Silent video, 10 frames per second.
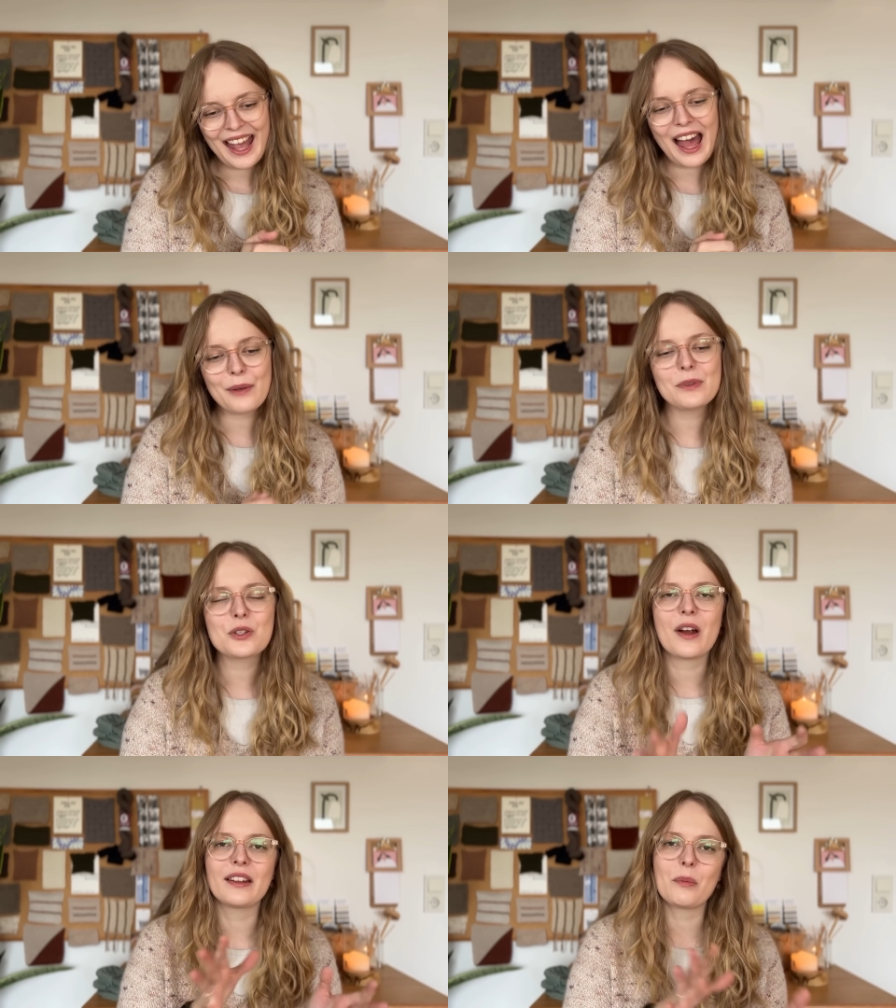I've been
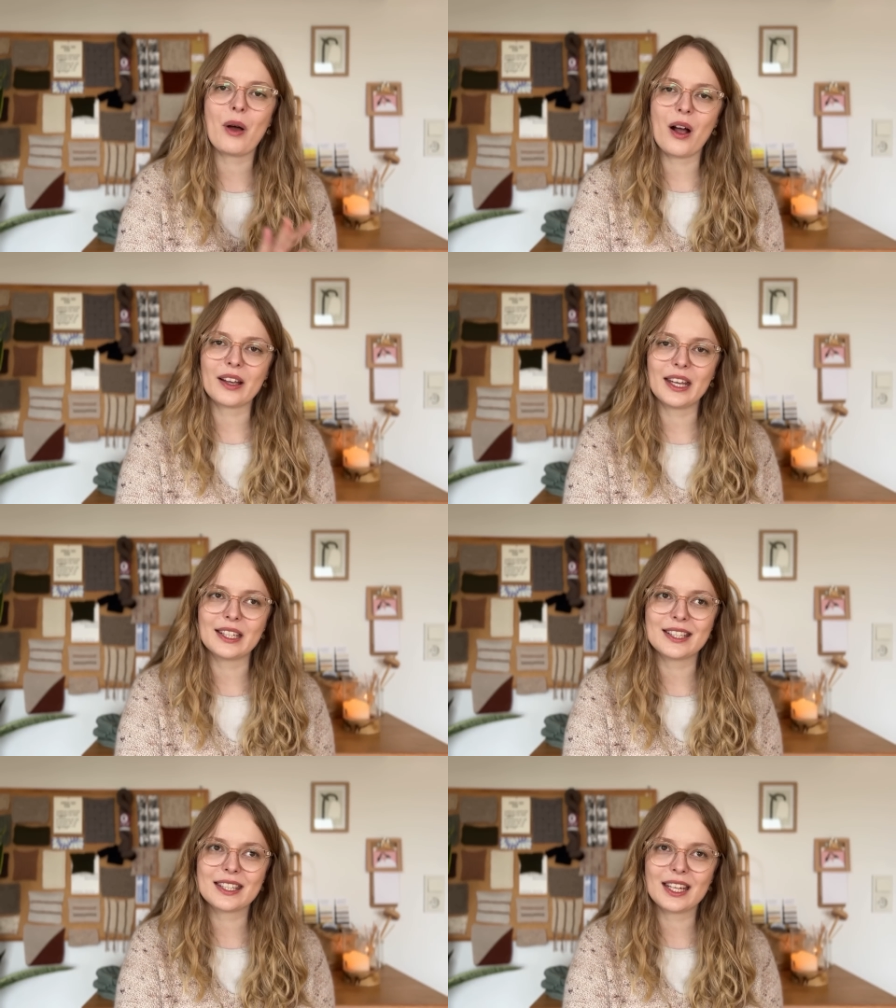trying the park
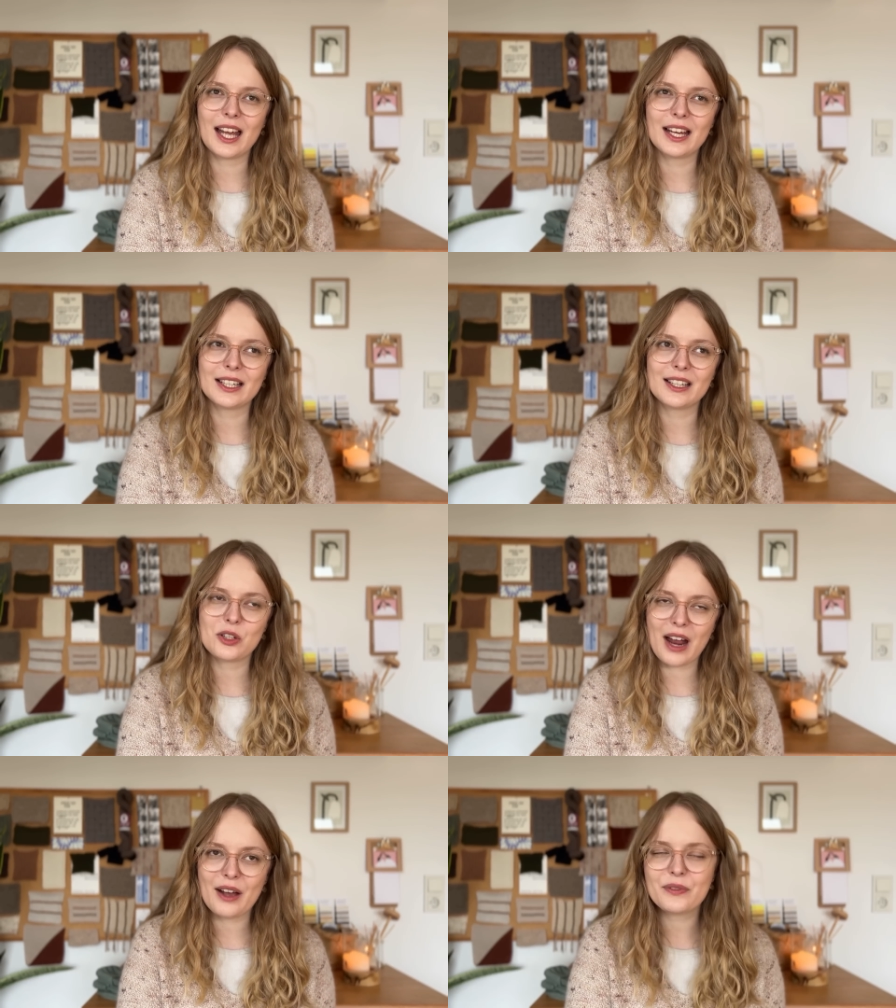and
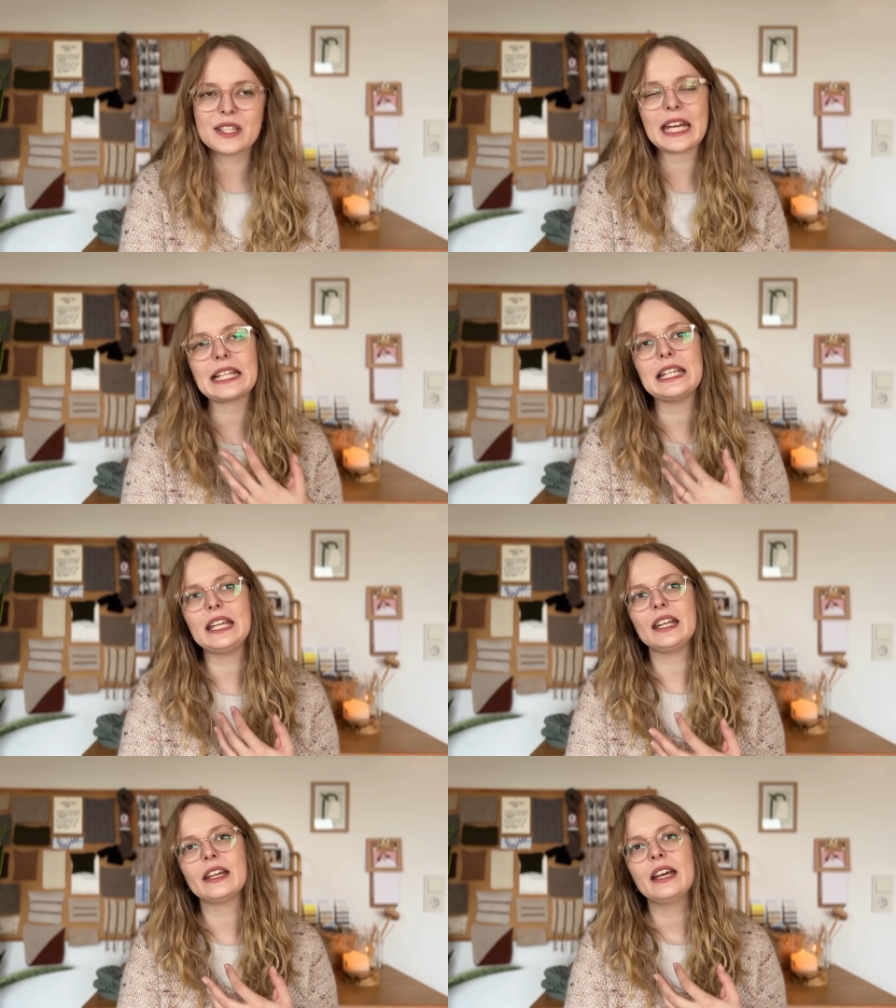draft
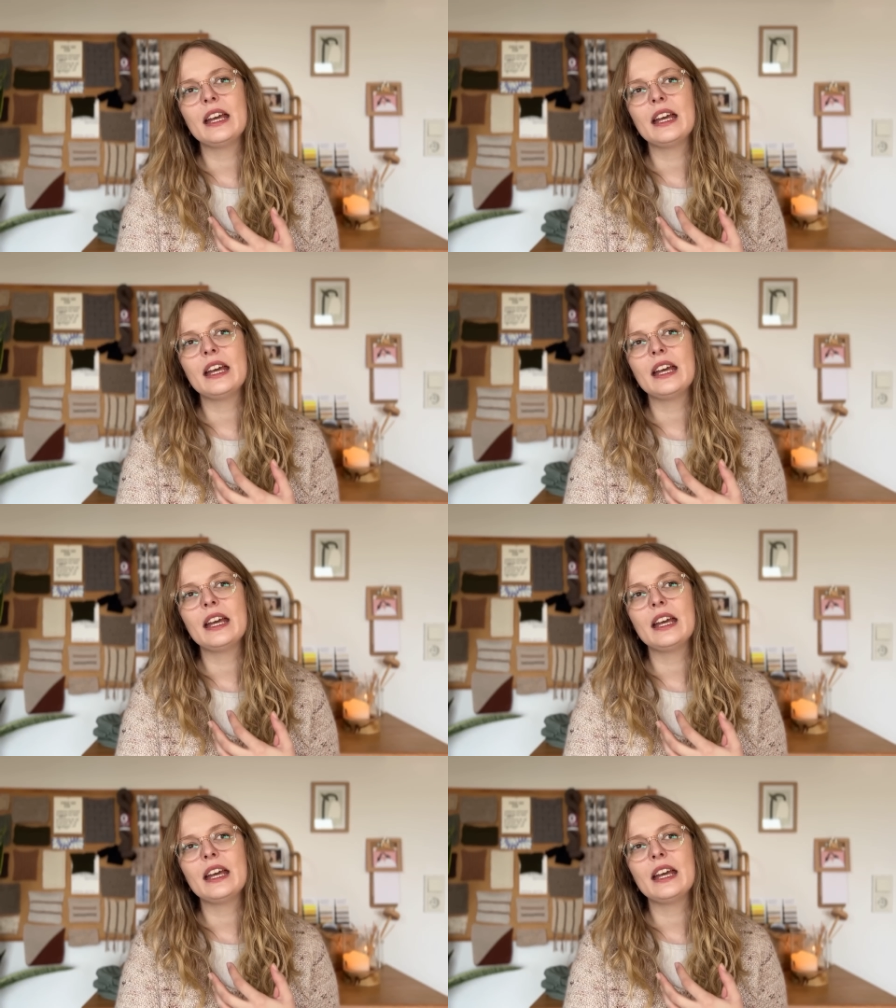technique,